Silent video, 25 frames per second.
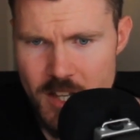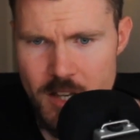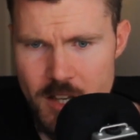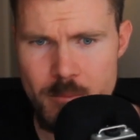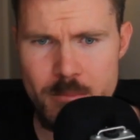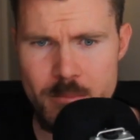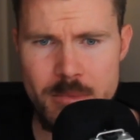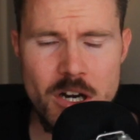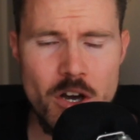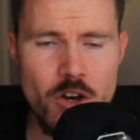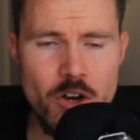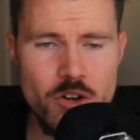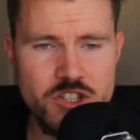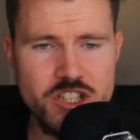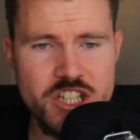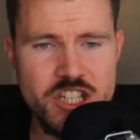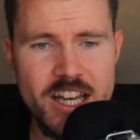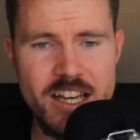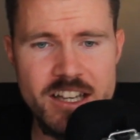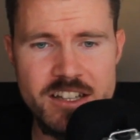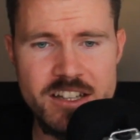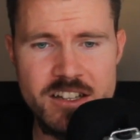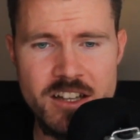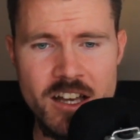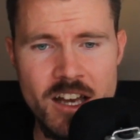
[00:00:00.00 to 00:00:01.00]

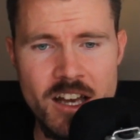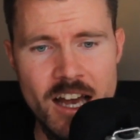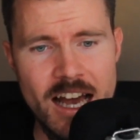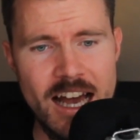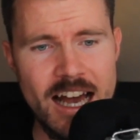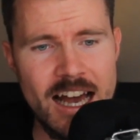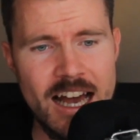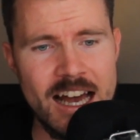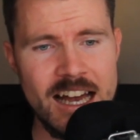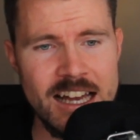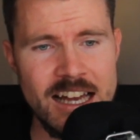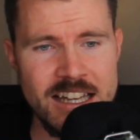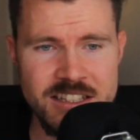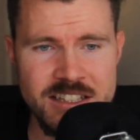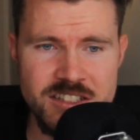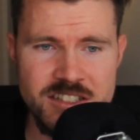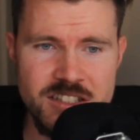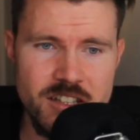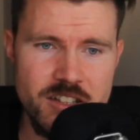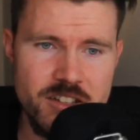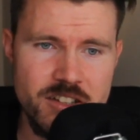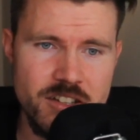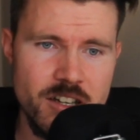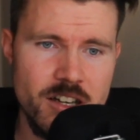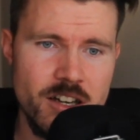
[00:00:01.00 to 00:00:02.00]
blockchain. And
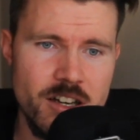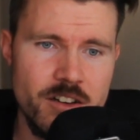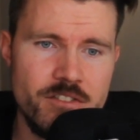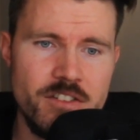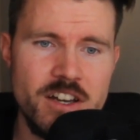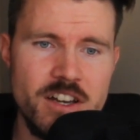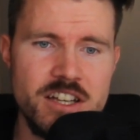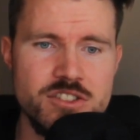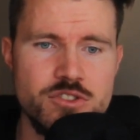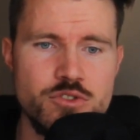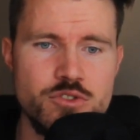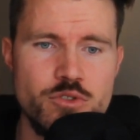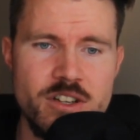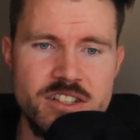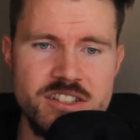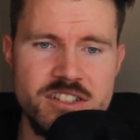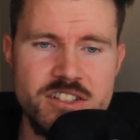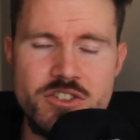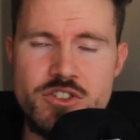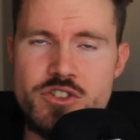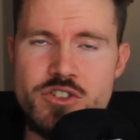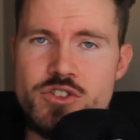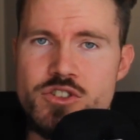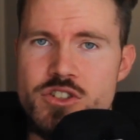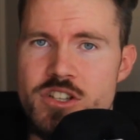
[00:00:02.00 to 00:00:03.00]
the phase 2
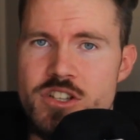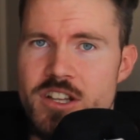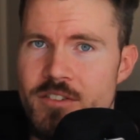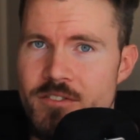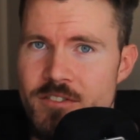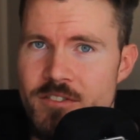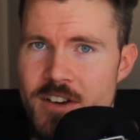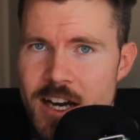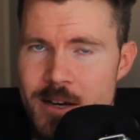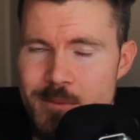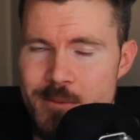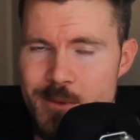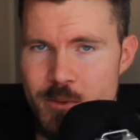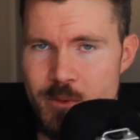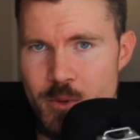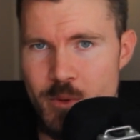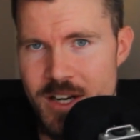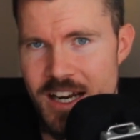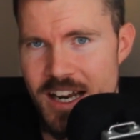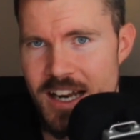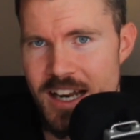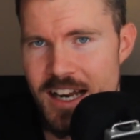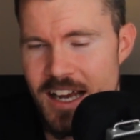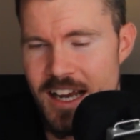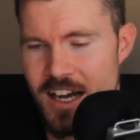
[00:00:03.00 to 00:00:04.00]
execution environment
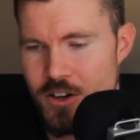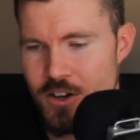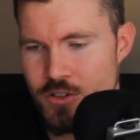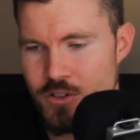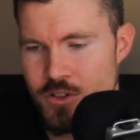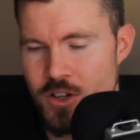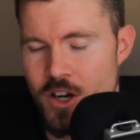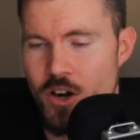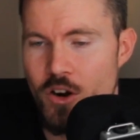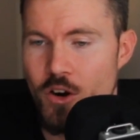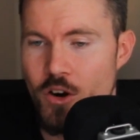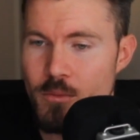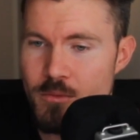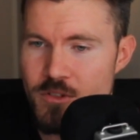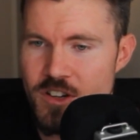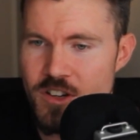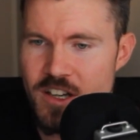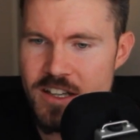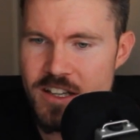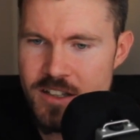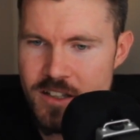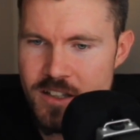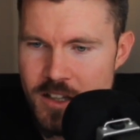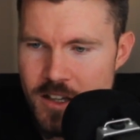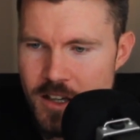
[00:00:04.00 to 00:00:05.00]
will allow,
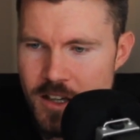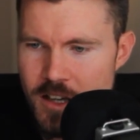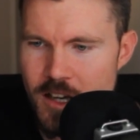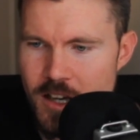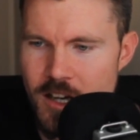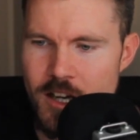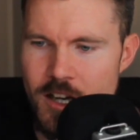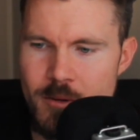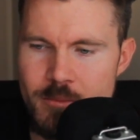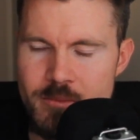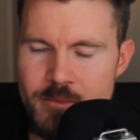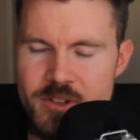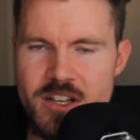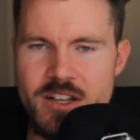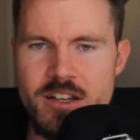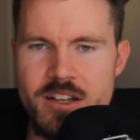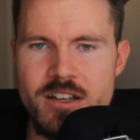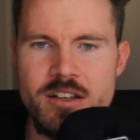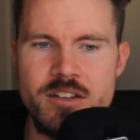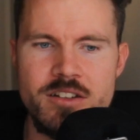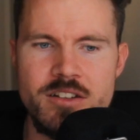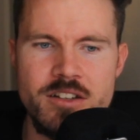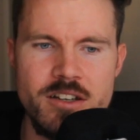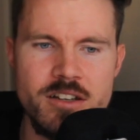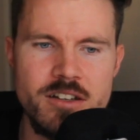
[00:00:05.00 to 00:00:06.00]
hopefully,
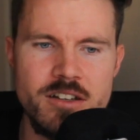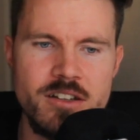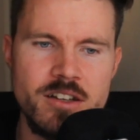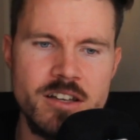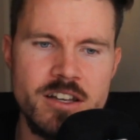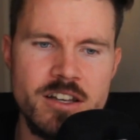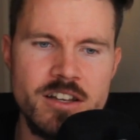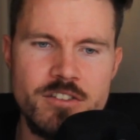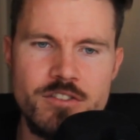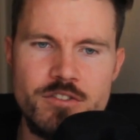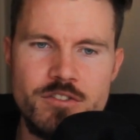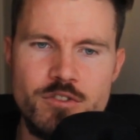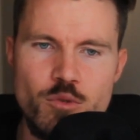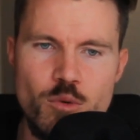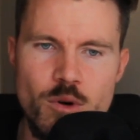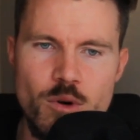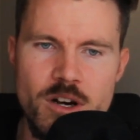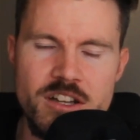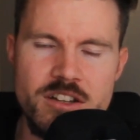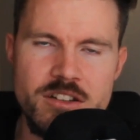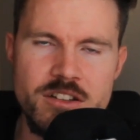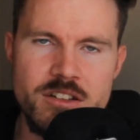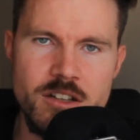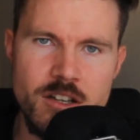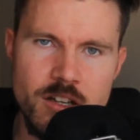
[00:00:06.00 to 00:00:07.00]
the
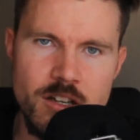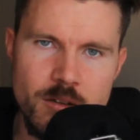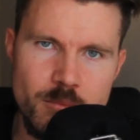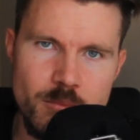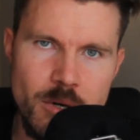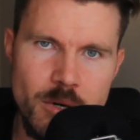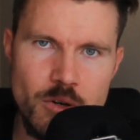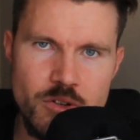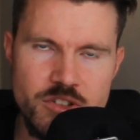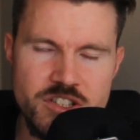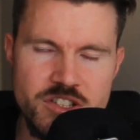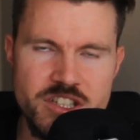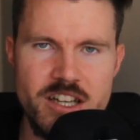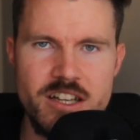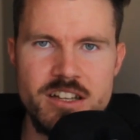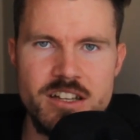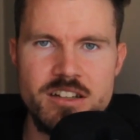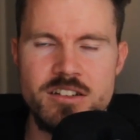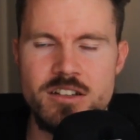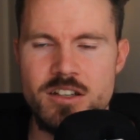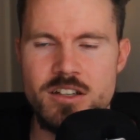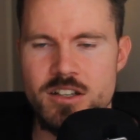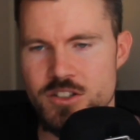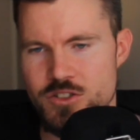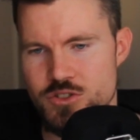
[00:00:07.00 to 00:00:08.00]
ETH1
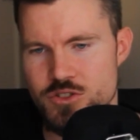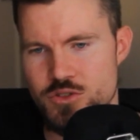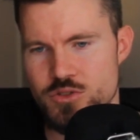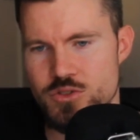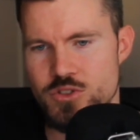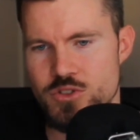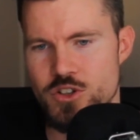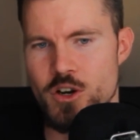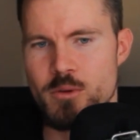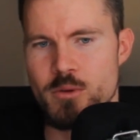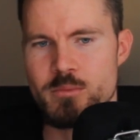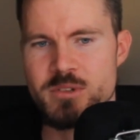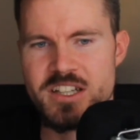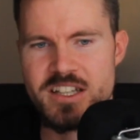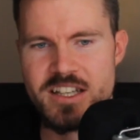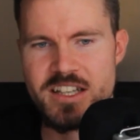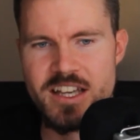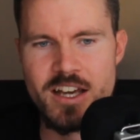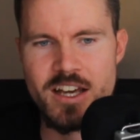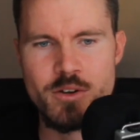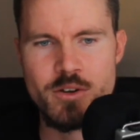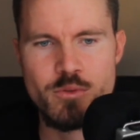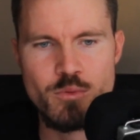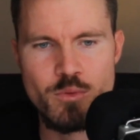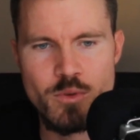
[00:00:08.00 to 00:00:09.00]
blockchain to
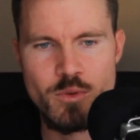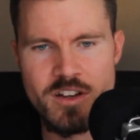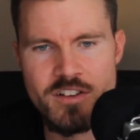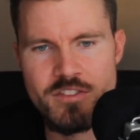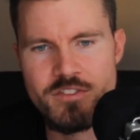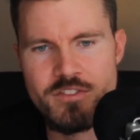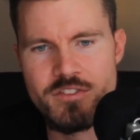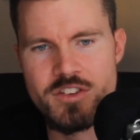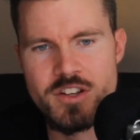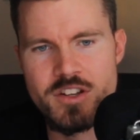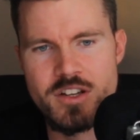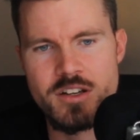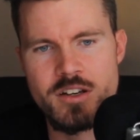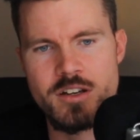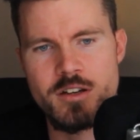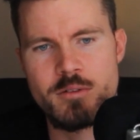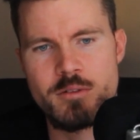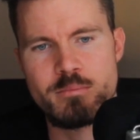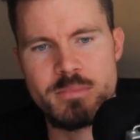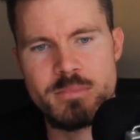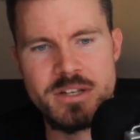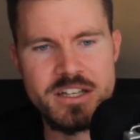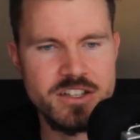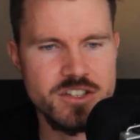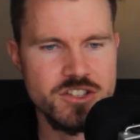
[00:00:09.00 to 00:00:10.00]
communicate with
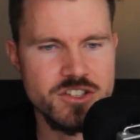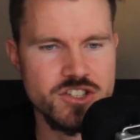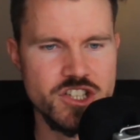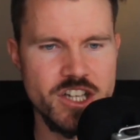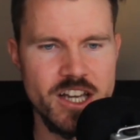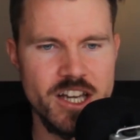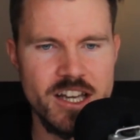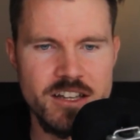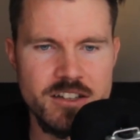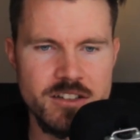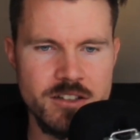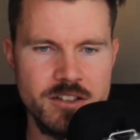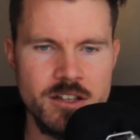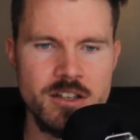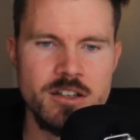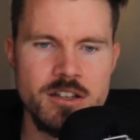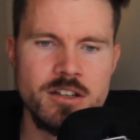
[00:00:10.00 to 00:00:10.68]
the beacon chain.